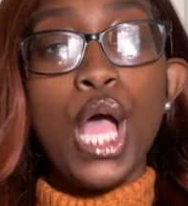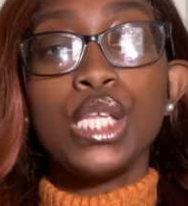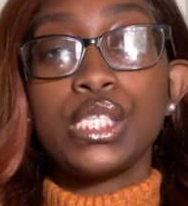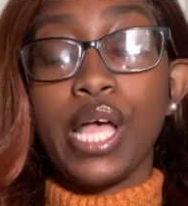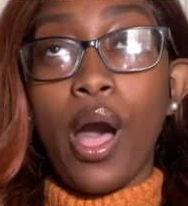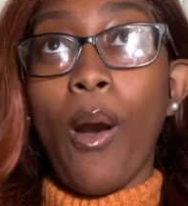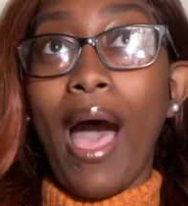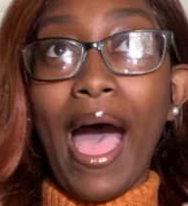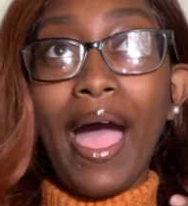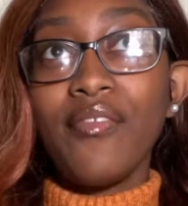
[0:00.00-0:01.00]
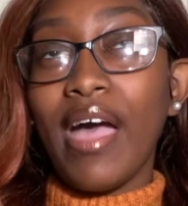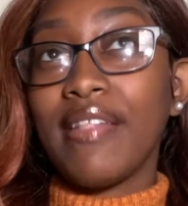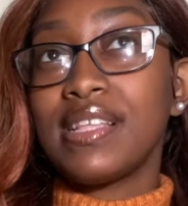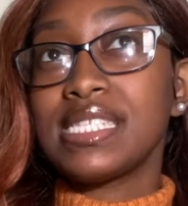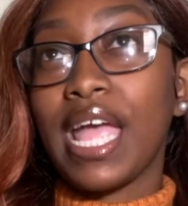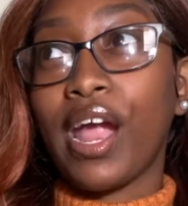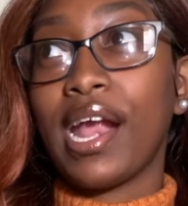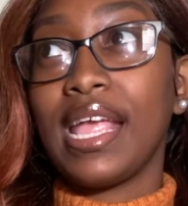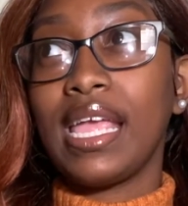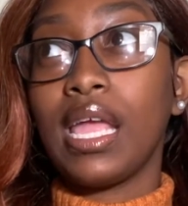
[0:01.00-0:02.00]
So I have had this hair
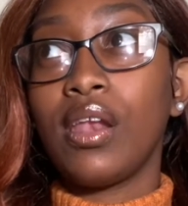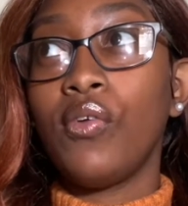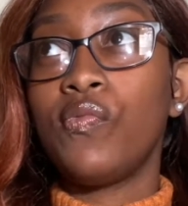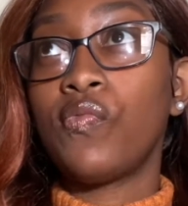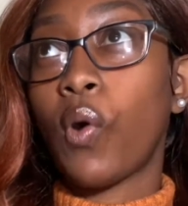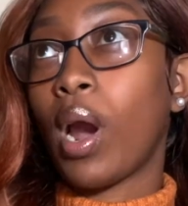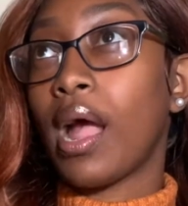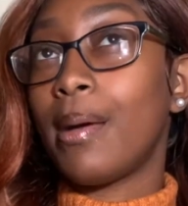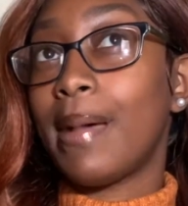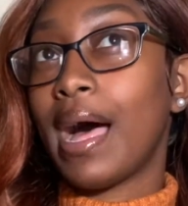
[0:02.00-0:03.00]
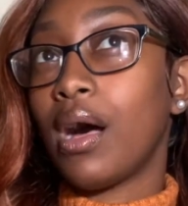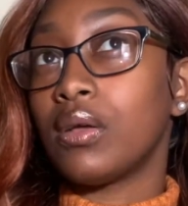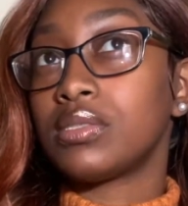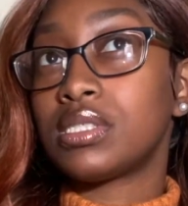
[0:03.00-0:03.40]
in for about